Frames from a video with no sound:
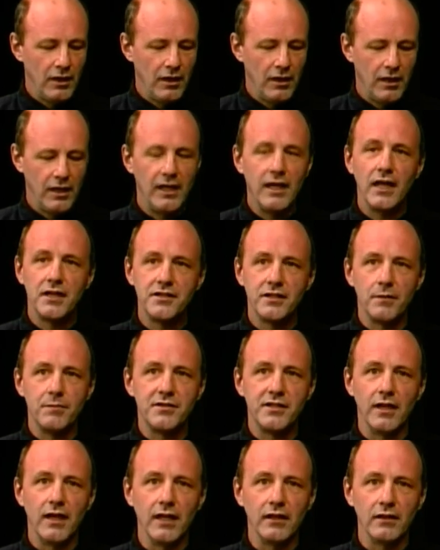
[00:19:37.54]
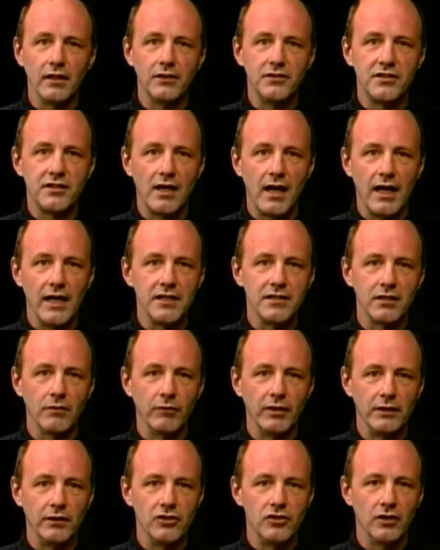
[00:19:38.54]
he ends up saying that science and
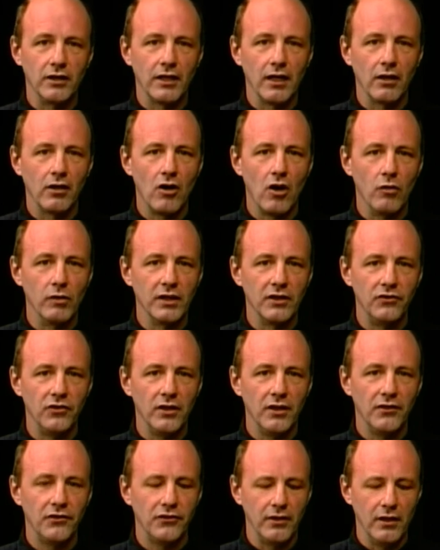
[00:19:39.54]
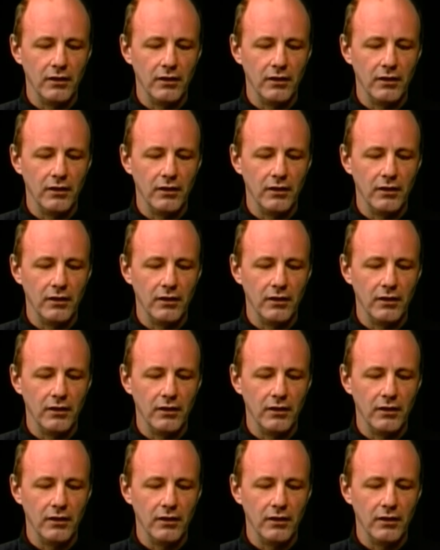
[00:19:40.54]
religion can coexist,